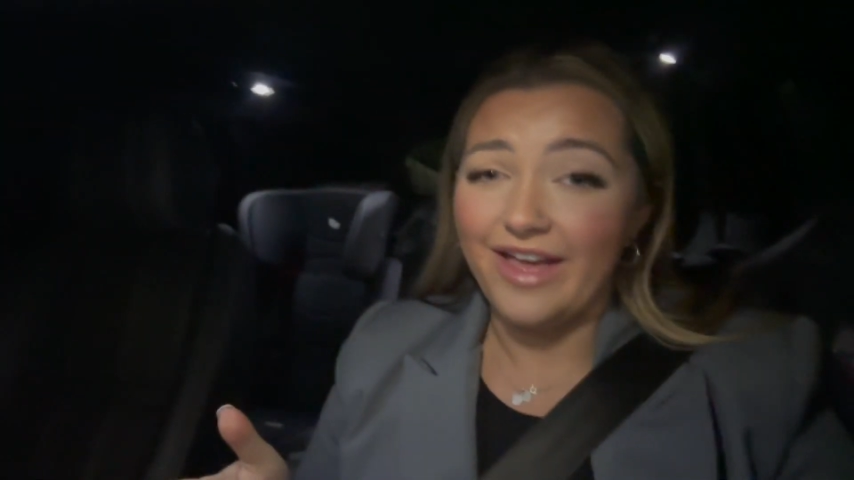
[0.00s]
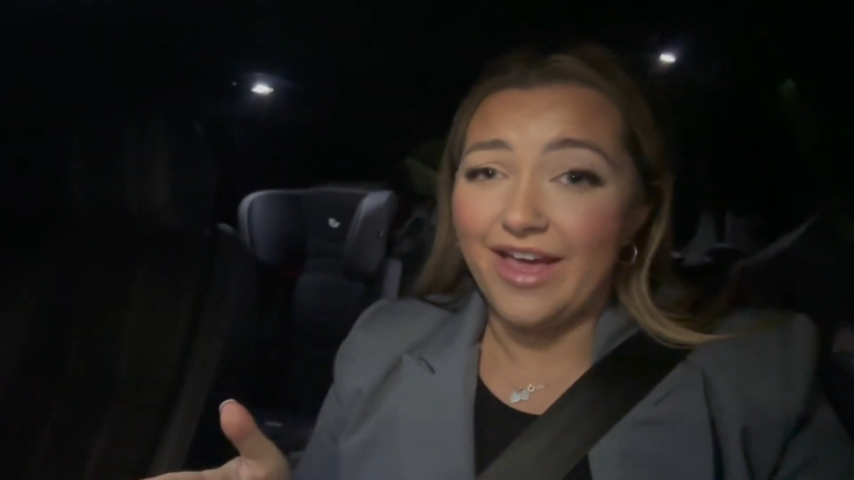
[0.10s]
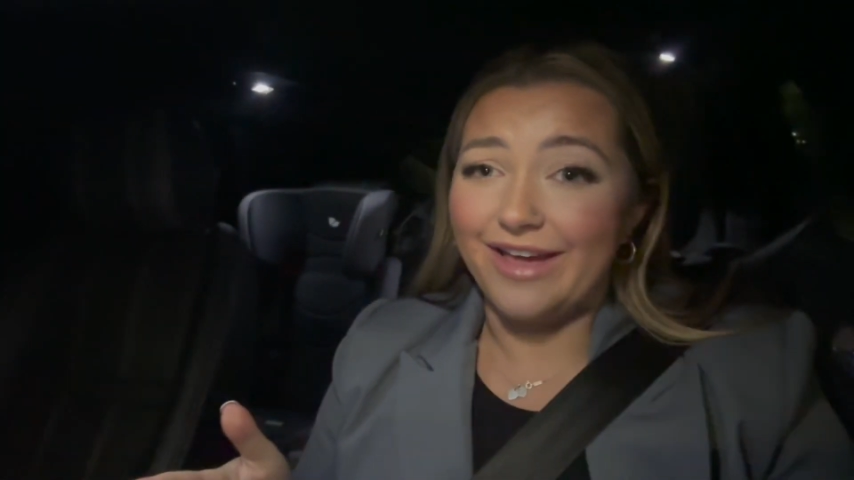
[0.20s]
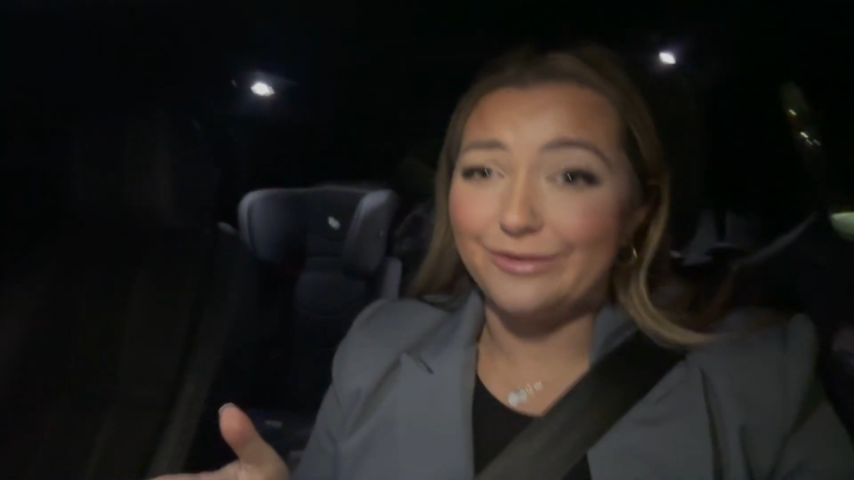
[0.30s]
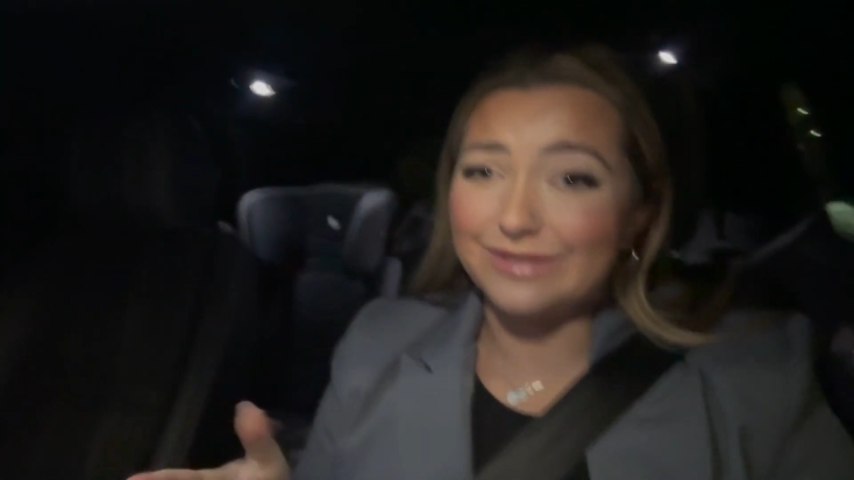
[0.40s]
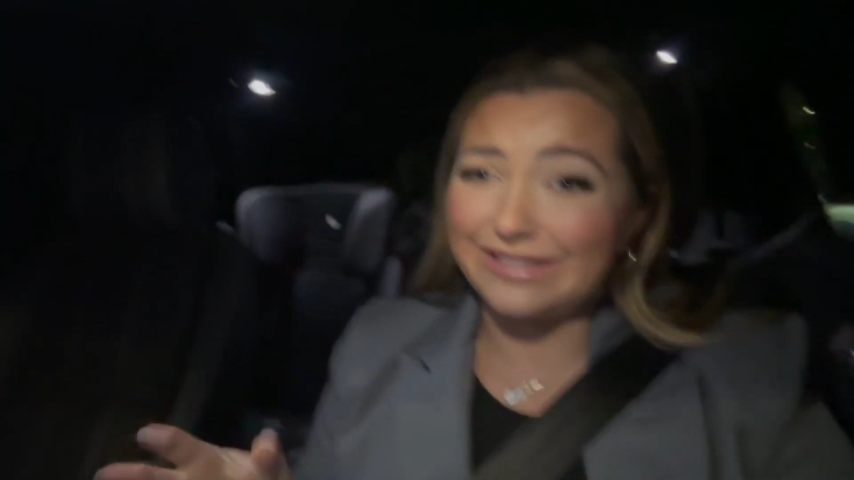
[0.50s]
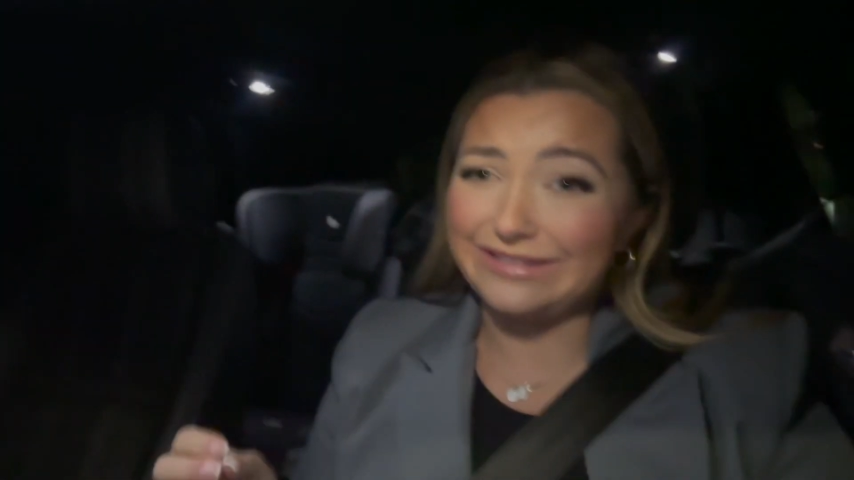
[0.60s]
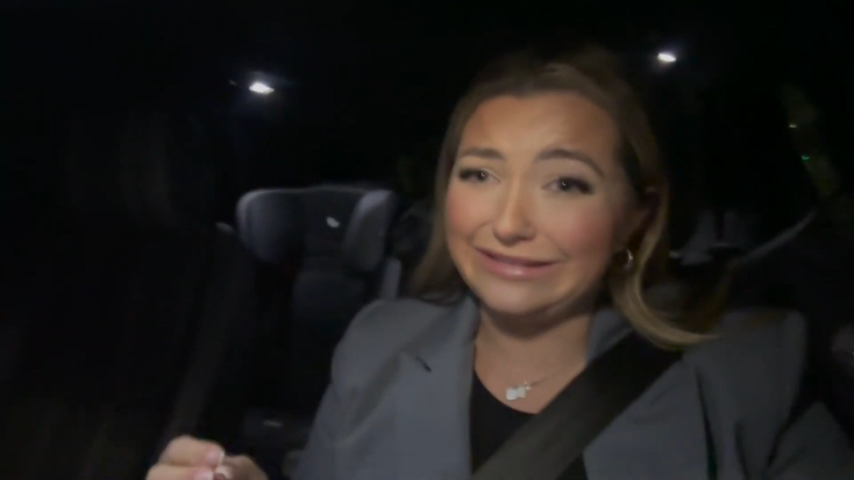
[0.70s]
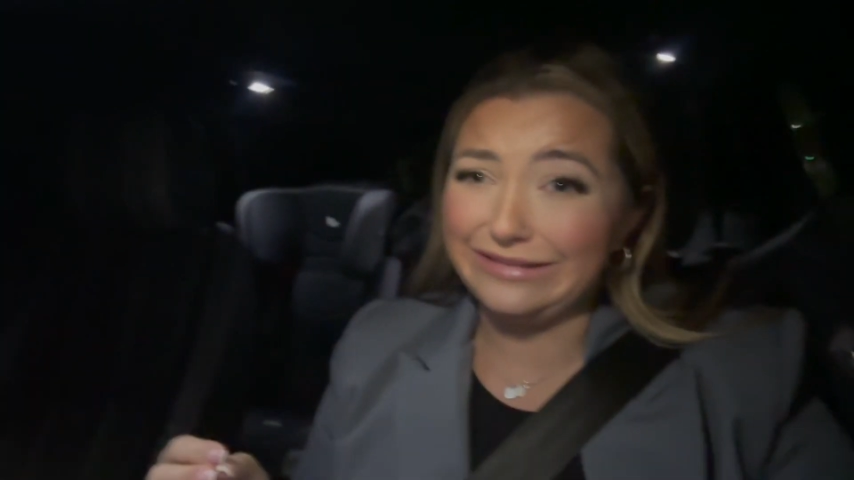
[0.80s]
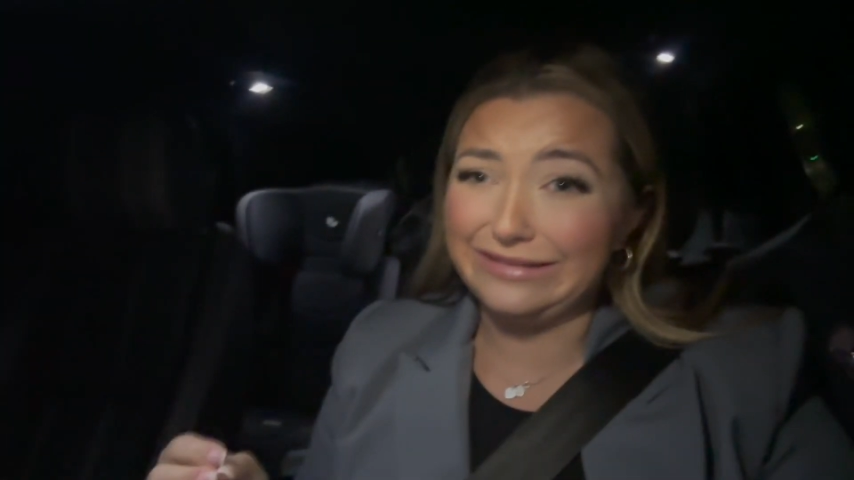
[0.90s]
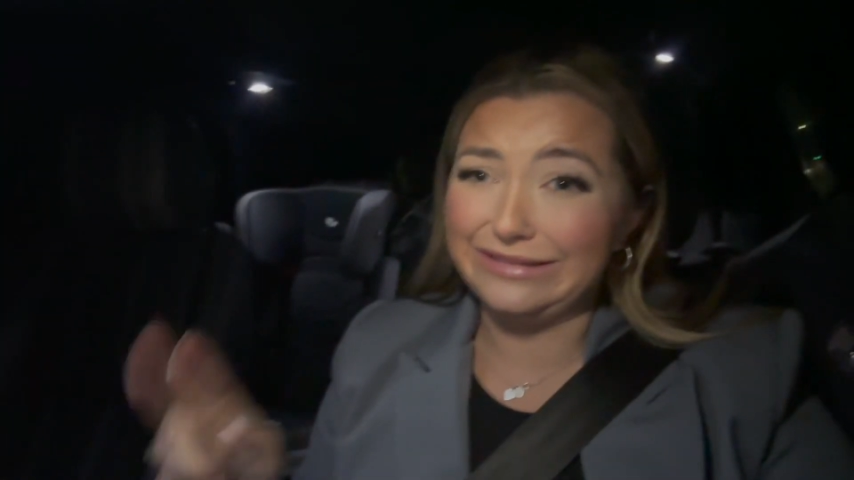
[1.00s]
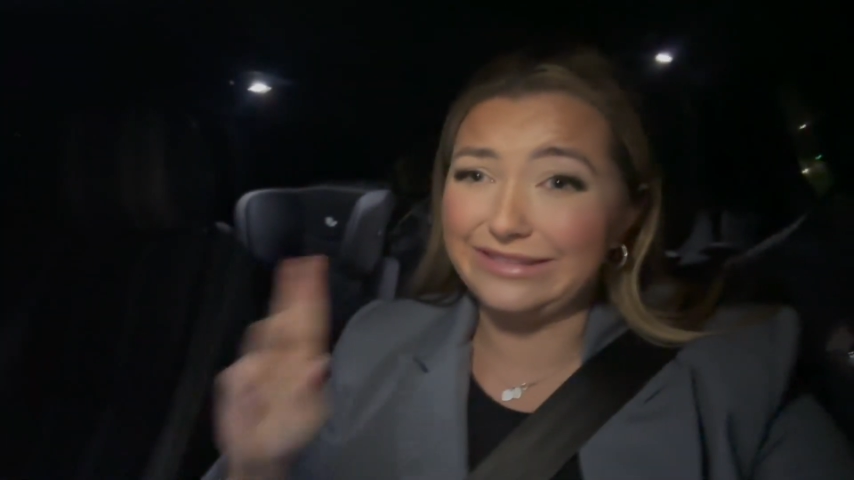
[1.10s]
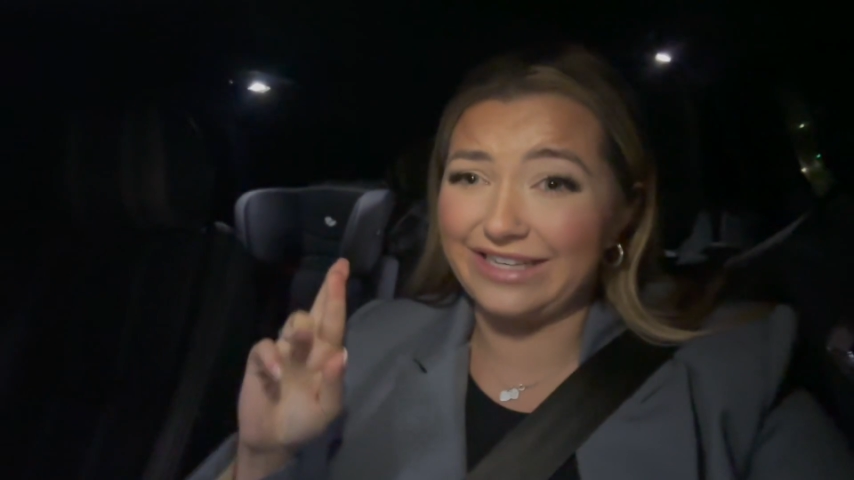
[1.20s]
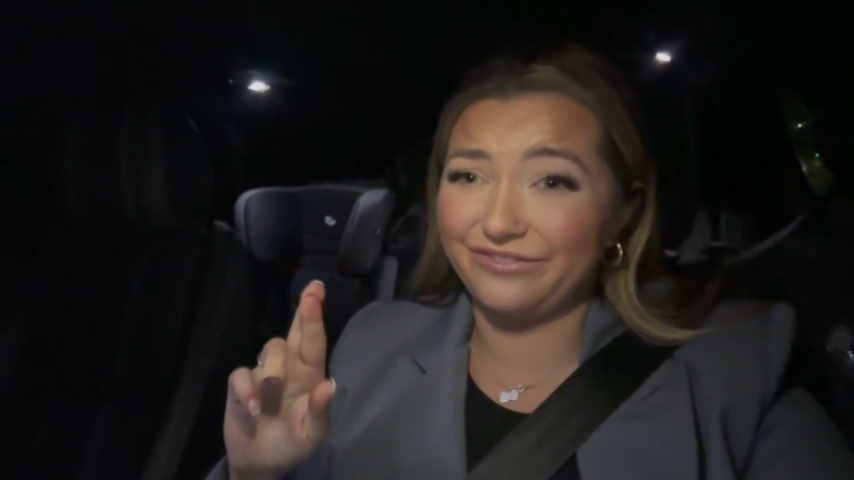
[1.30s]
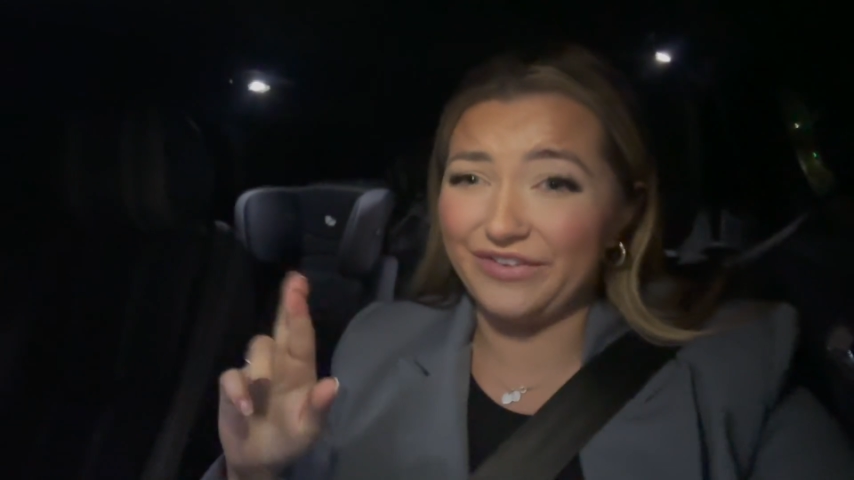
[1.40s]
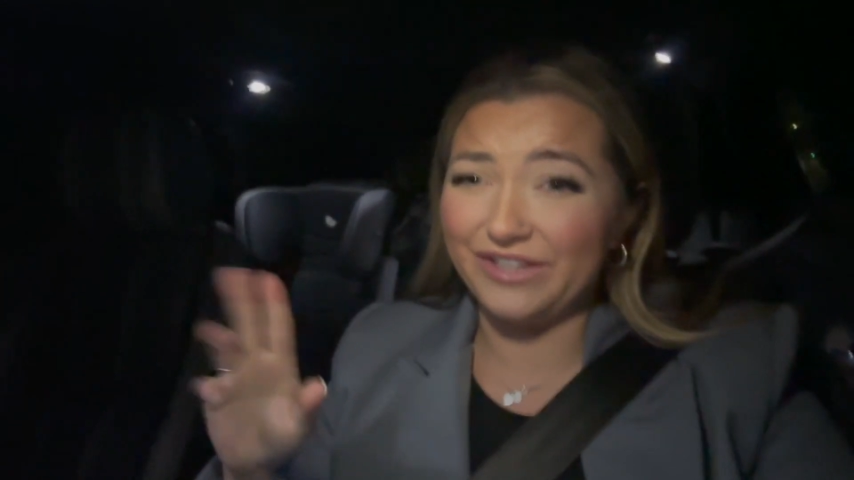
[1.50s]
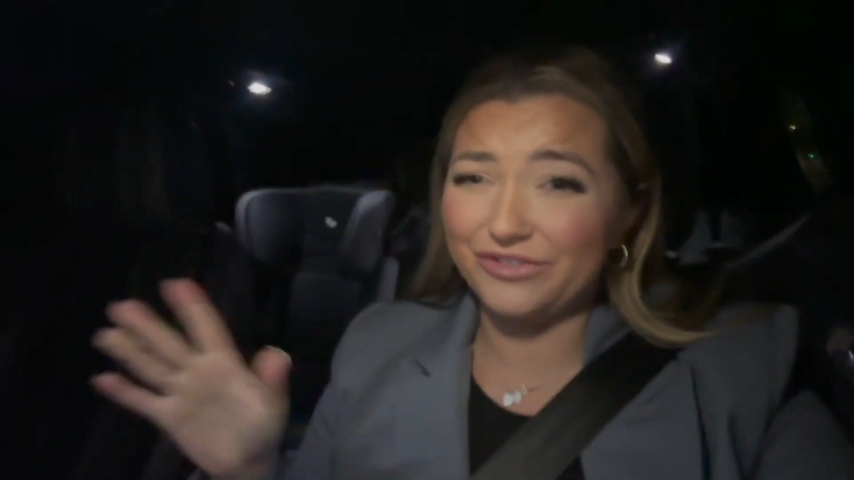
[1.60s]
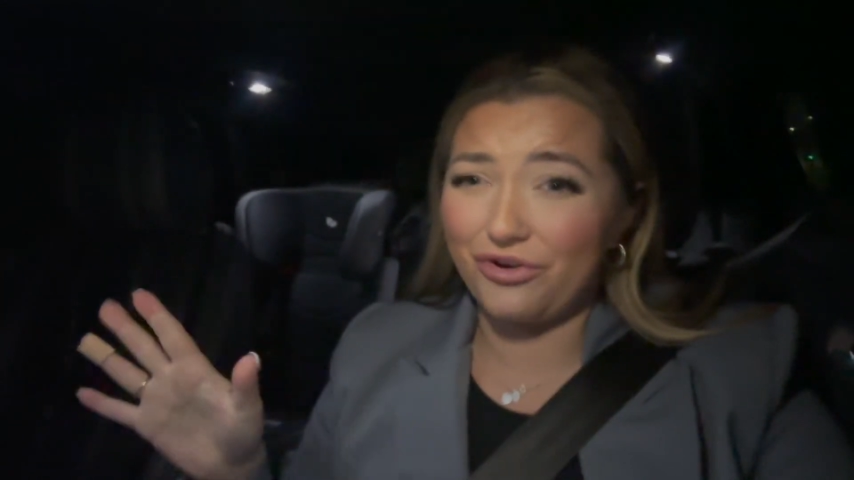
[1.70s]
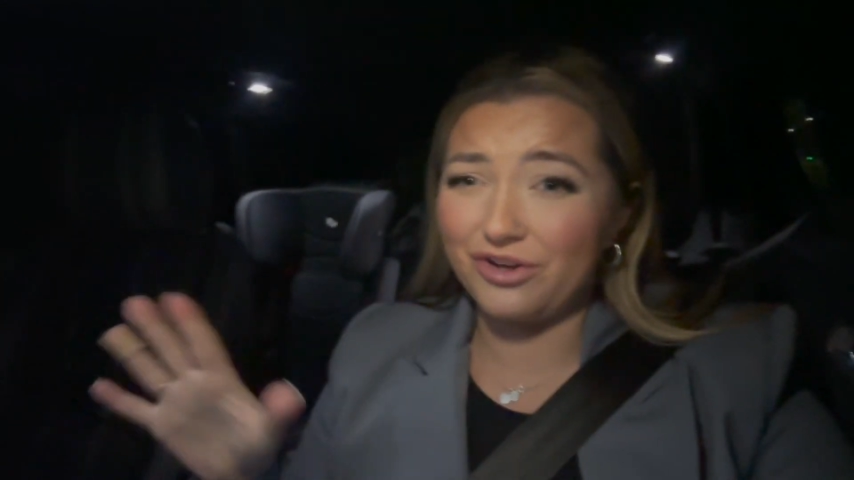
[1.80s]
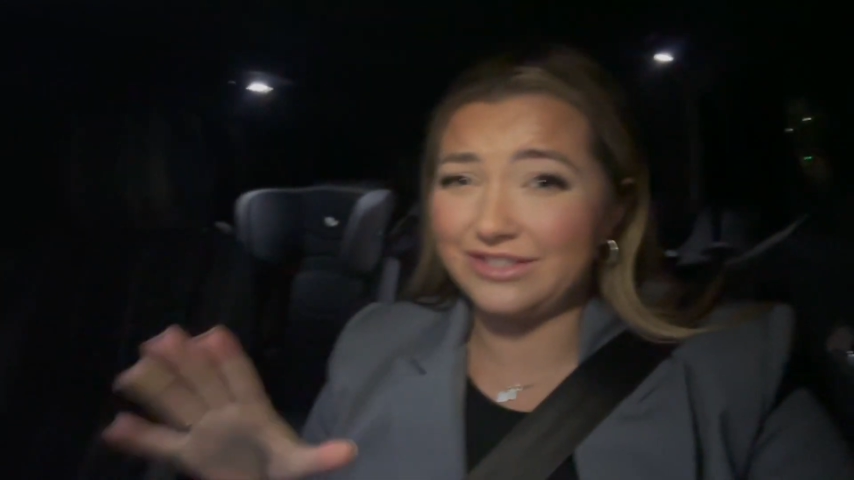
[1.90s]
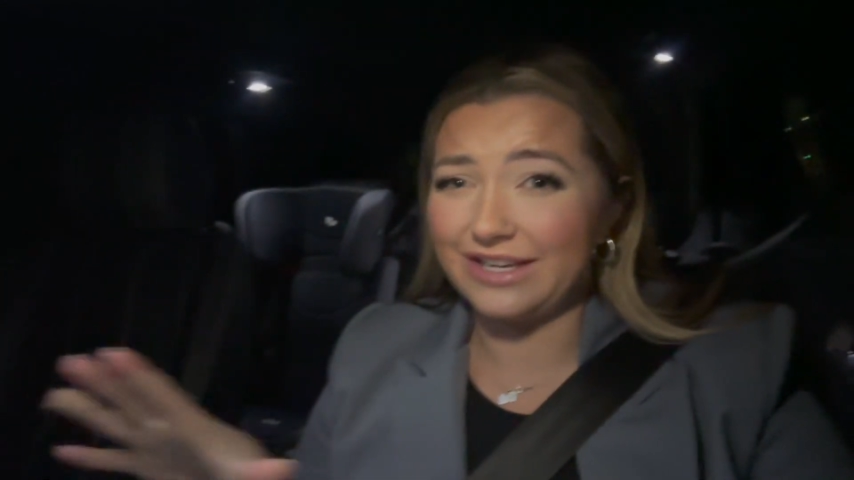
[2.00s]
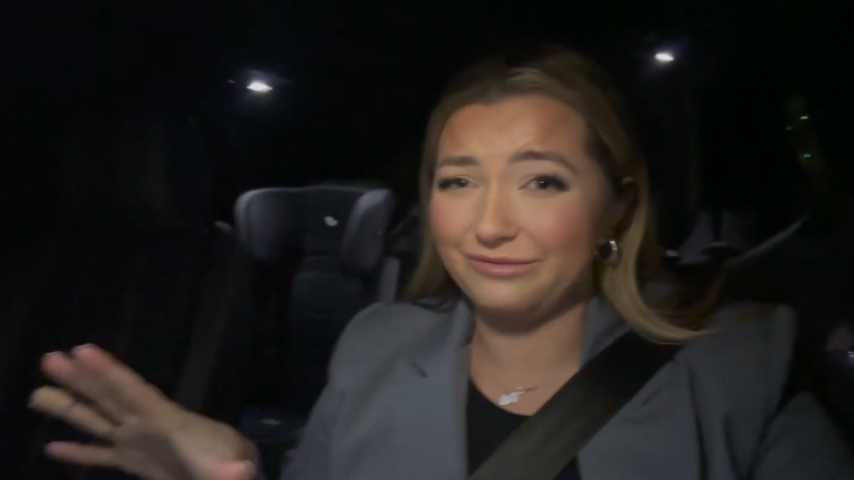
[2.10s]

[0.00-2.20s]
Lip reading: And he was like, oh, like, fingers crossed, like,